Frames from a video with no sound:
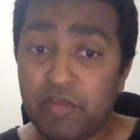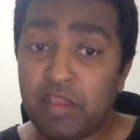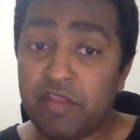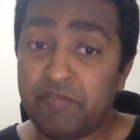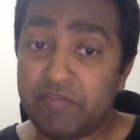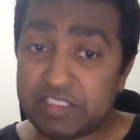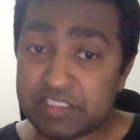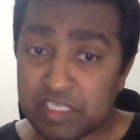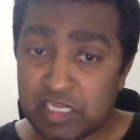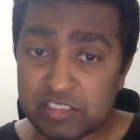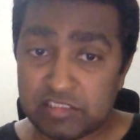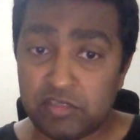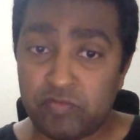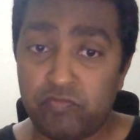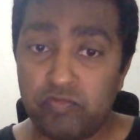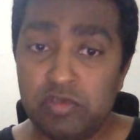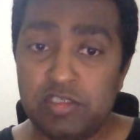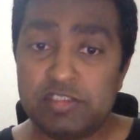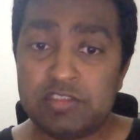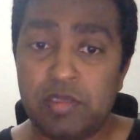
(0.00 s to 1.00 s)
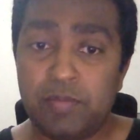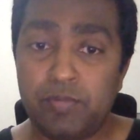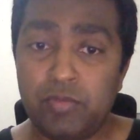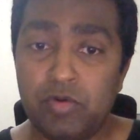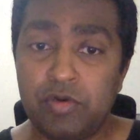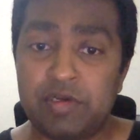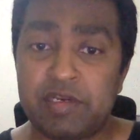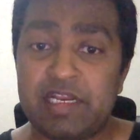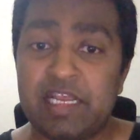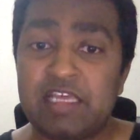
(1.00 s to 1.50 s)
which has the full
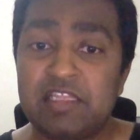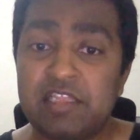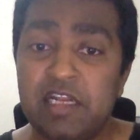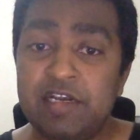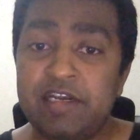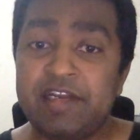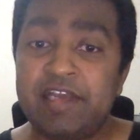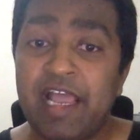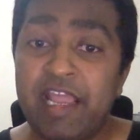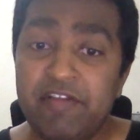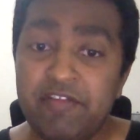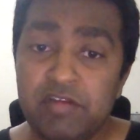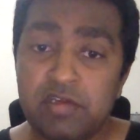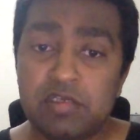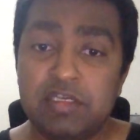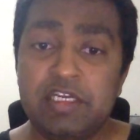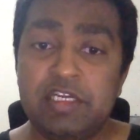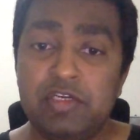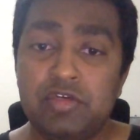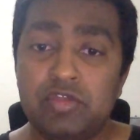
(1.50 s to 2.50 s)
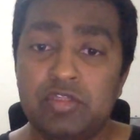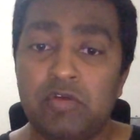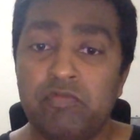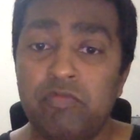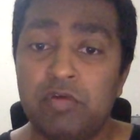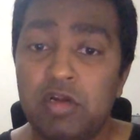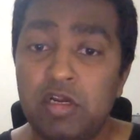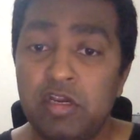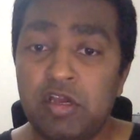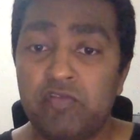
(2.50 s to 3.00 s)
support rather than dive into the
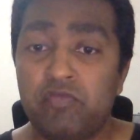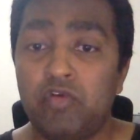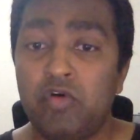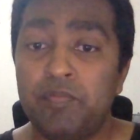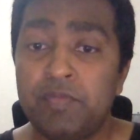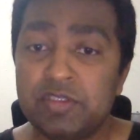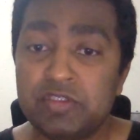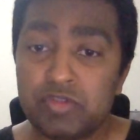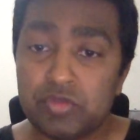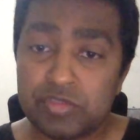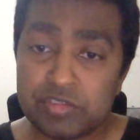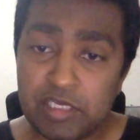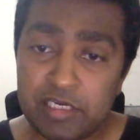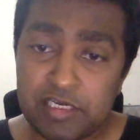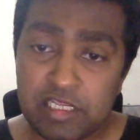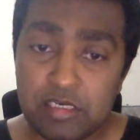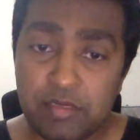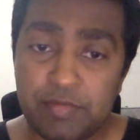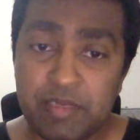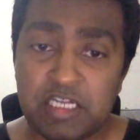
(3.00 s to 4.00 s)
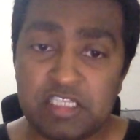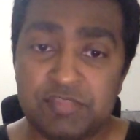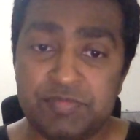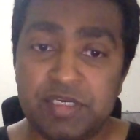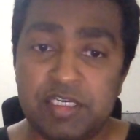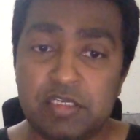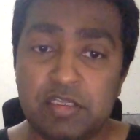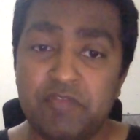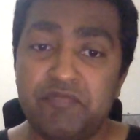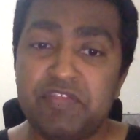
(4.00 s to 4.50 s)
world of open source container
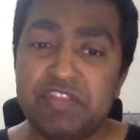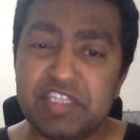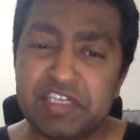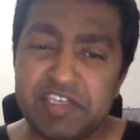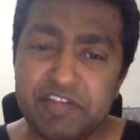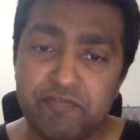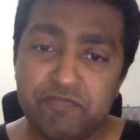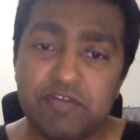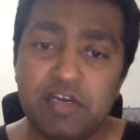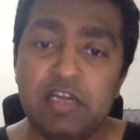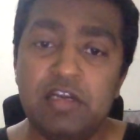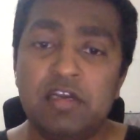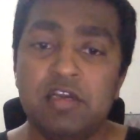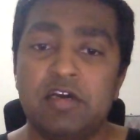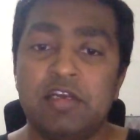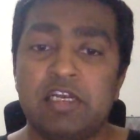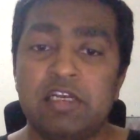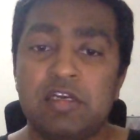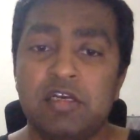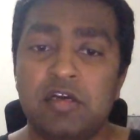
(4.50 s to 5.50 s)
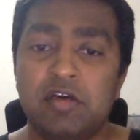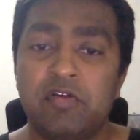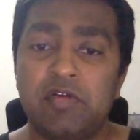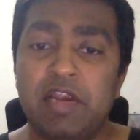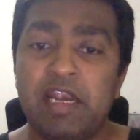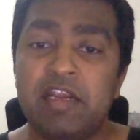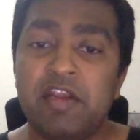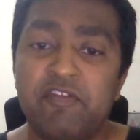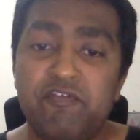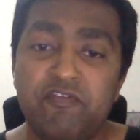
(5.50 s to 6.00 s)
management with a difficult learning curve
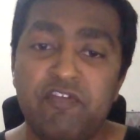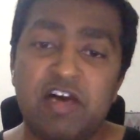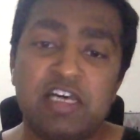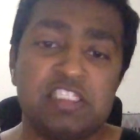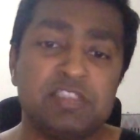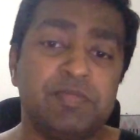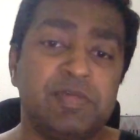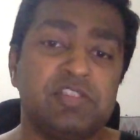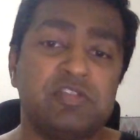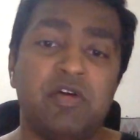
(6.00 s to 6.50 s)
and a fast pace